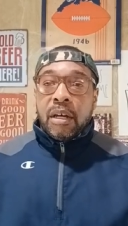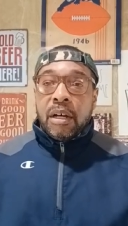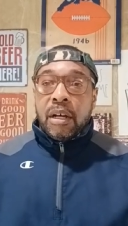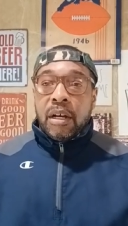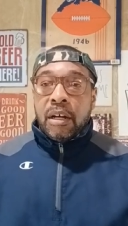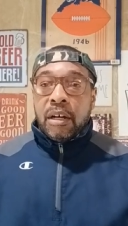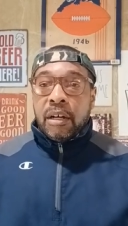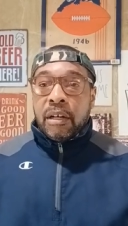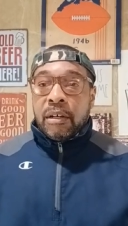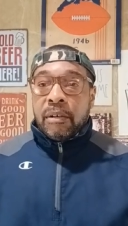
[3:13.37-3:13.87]

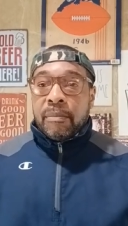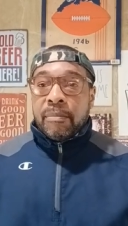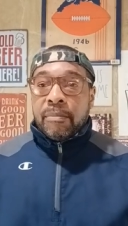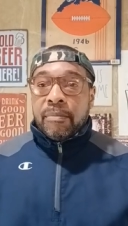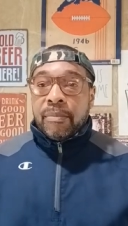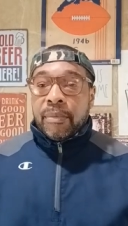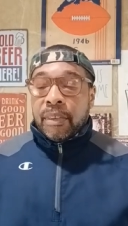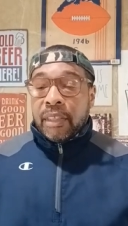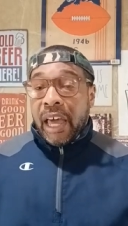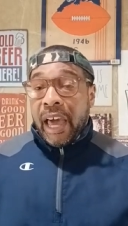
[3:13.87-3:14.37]
The
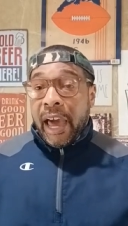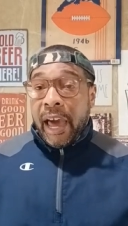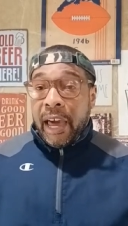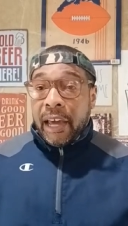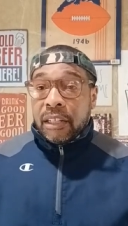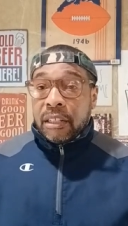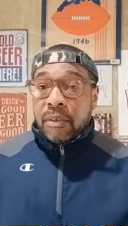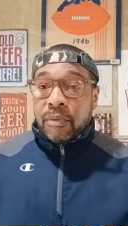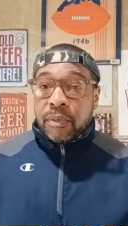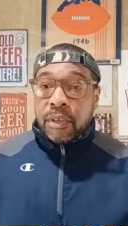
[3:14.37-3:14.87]

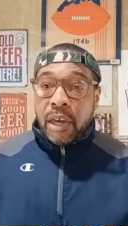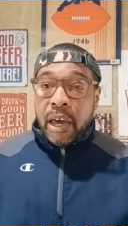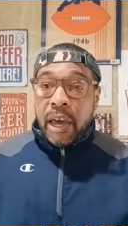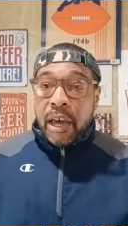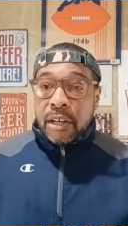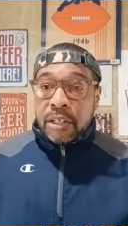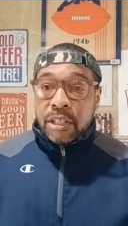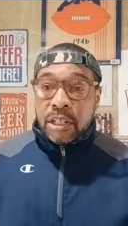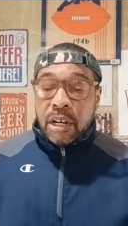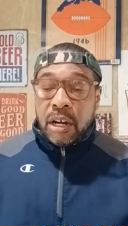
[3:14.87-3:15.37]
Active
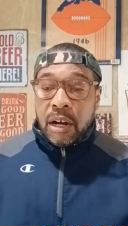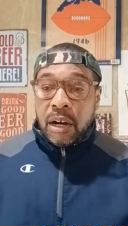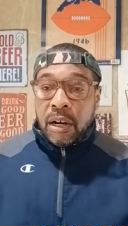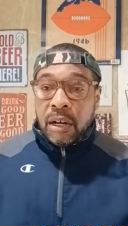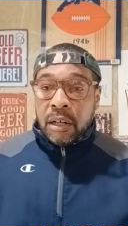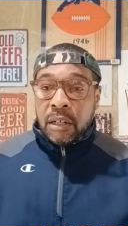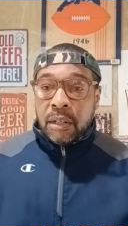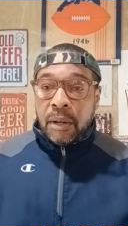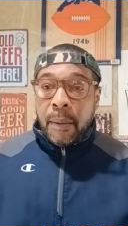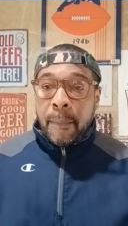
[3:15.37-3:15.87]
Cash
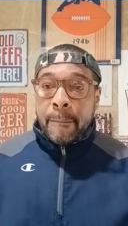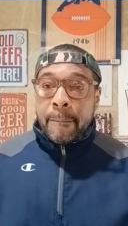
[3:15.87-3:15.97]
card